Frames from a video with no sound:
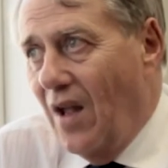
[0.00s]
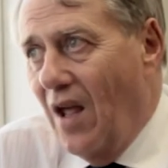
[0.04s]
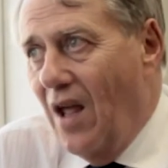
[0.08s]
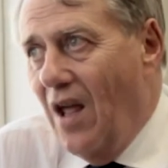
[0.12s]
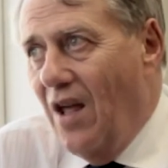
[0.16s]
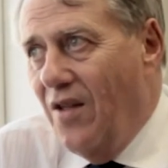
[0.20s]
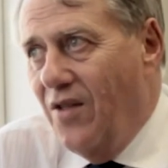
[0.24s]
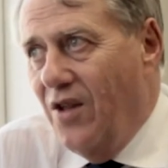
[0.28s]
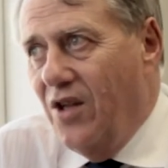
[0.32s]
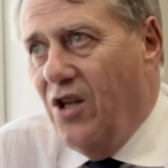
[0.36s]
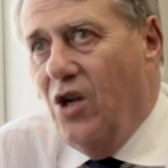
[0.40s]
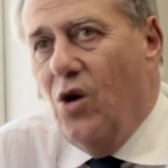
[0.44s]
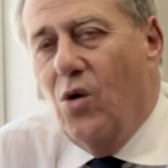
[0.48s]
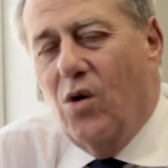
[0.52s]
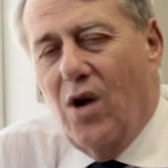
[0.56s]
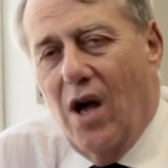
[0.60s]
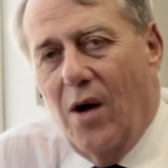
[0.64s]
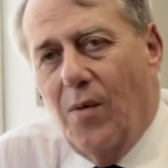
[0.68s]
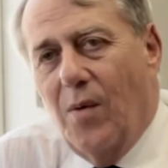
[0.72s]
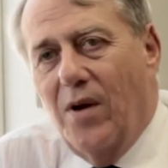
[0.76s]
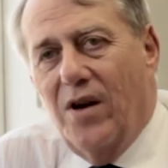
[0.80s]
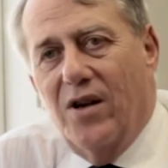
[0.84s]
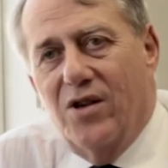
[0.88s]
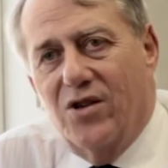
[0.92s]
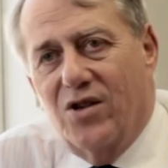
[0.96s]
the UK,
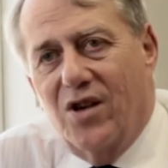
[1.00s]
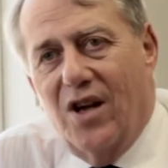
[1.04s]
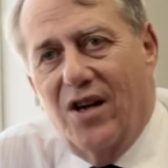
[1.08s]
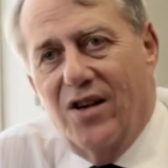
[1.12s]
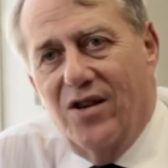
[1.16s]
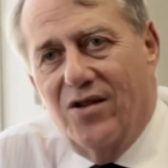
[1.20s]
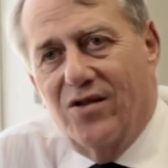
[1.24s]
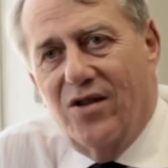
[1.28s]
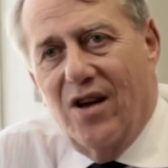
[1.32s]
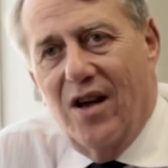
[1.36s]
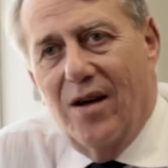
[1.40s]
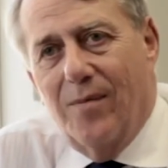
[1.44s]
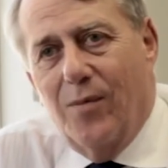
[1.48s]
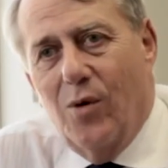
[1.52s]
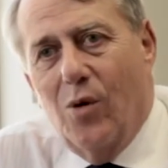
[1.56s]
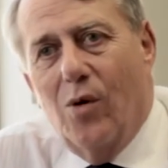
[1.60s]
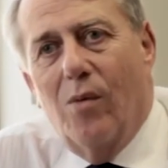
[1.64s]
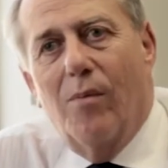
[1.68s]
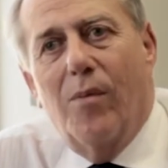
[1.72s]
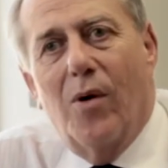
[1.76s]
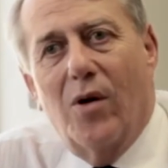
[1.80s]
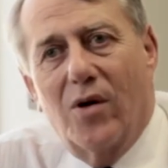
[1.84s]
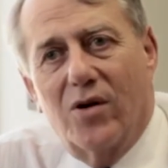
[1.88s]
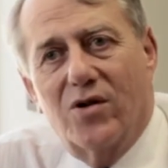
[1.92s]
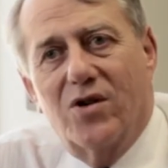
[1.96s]
when it's get its airport
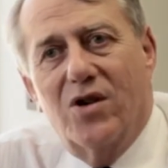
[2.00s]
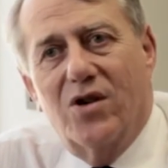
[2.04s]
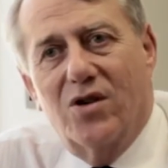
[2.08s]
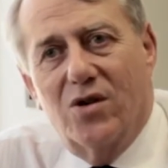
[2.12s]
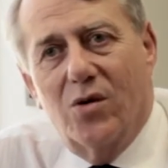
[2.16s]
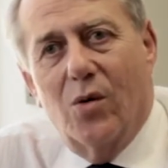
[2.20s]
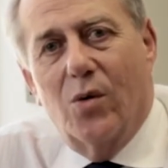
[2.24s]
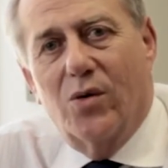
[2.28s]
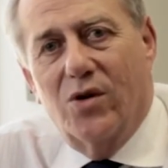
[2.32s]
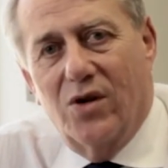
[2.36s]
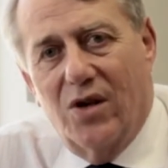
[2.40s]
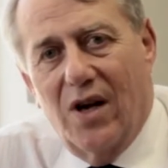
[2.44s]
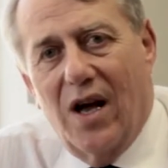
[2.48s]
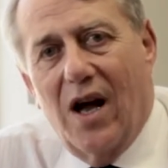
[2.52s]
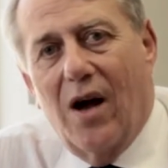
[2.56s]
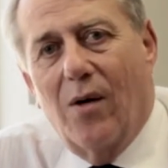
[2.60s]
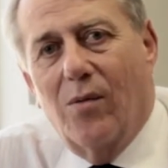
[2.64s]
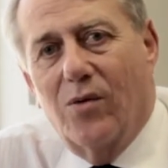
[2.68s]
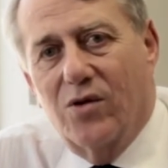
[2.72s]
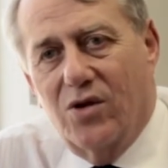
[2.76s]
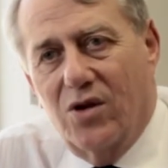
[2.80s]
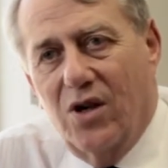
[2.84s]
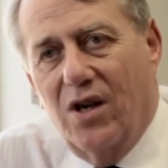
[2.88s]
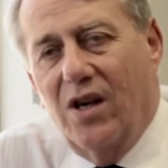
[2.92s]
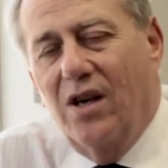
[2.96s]
policy sorted out, will
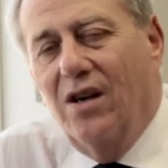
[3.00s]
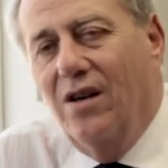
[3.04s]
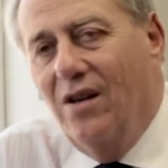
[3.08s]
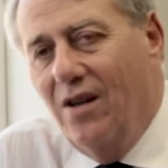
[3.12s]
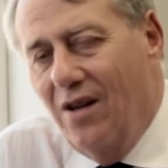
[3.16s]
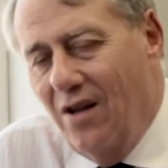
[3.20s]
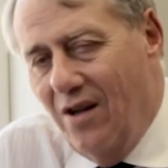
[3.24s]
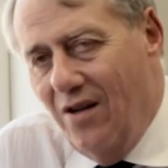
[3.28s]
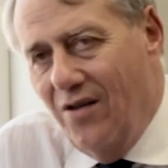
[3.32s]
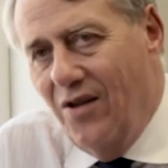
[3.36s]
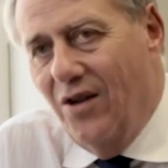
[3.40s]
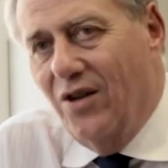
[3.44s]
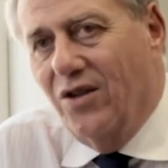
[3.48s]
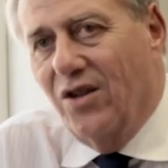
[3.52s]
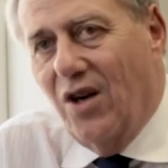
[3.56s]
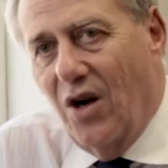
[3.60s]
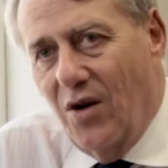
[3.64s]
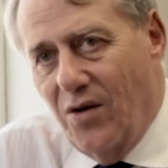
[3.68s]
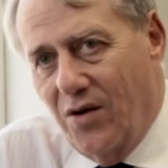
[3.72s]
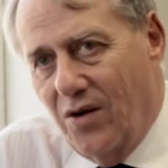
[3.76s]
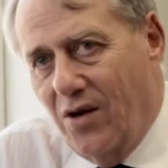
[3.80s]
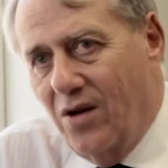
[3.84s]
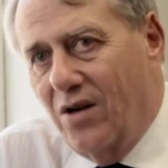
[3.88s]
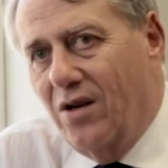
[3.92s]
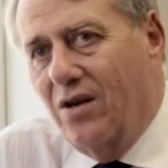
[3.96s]
see the growth
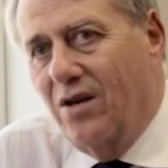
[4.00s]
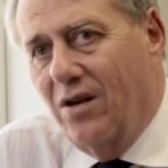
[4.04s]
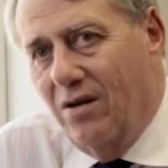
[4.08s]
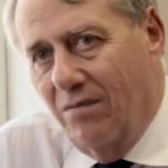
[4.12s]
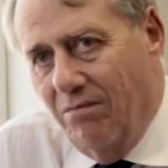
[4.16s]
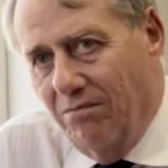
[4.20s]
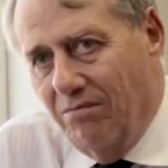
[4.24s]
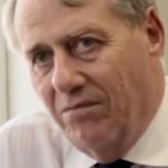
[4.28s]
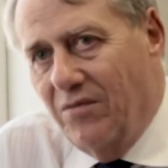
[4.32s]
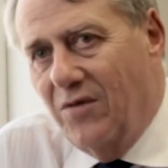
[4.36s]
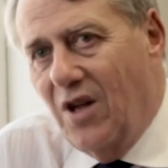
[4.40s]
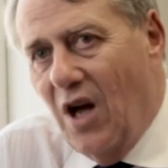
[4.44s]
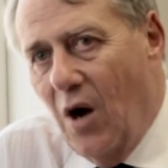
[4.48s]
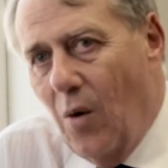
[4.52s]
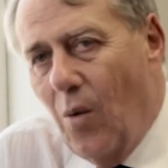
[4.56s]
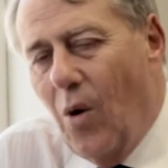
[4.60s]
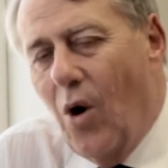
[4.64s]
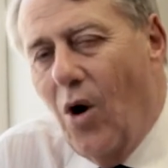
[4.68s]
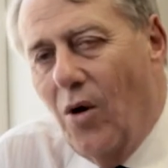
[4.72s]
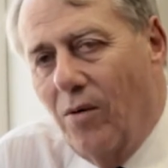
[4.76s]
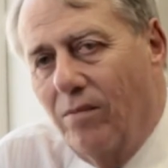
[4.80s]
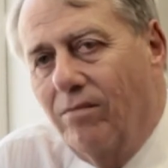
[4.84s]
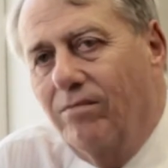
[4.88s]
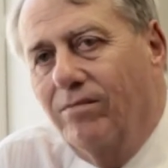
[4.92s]
go on.